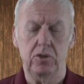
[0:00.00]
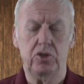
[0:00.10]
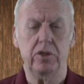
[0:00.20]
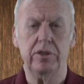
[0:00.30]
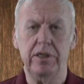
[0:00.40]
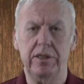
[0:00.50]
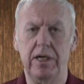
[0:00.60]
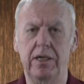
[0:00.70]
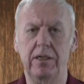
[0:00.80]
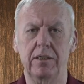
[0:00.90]
Should the
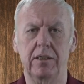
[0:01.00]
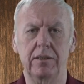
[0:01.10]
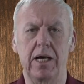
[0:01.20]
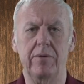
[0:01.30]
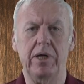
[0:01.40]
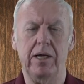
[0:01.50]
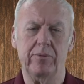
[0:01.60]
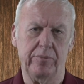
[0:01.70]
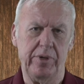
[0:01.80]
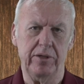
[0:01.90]
tenant not be
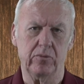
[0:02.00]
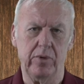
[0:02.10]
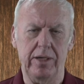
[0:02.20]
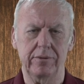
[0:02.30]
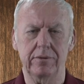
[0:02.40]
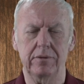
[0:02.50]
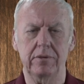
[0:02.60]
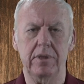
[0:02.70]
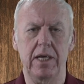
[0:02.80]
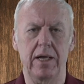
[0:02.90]
able to pay the rent,
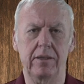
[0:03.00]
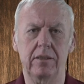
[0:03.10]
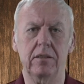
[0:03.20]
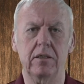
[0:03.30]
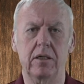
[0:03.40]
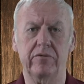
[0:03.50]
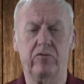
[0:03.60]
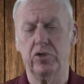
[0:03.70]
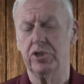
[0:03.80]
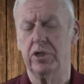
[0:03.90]
then
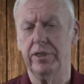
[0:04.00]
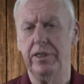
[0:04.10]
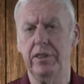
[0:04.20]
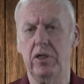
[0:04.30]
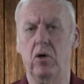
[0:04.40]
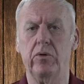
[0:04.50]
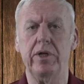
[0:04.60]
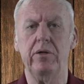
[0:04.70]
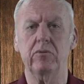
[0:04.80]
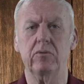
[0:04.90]
unfortunately the
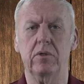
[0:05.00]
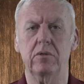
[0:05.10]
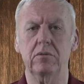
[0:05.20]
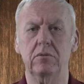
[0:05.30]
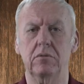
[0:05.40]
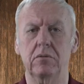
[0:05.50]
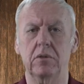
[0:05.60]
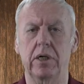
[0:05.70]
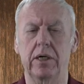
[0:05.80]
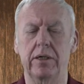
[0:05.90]
only
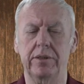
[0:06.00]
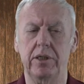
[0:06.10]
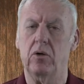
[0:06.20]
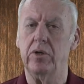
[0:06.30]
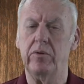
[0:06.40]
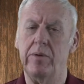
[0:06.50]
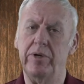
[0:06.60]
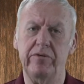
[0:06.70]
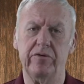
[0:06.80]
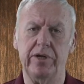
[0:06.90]
uh, the only
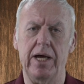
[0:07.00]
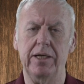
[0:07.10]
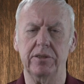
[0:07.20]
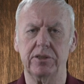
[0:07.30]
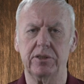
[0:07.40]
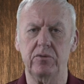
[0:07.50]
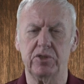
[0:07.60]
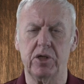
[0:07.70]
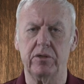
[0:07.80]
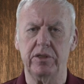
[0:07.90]
remedy for that is to
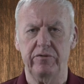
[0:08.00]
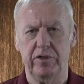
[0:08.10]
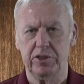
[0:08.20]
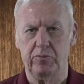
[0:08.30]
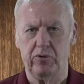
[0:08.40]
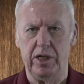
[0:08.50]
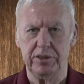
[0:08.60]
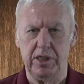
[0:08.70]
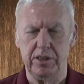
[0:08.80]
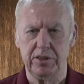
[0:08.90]
start the eviction
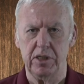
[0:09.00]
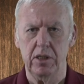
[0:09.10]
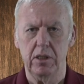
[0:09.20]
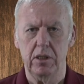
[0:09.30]
process.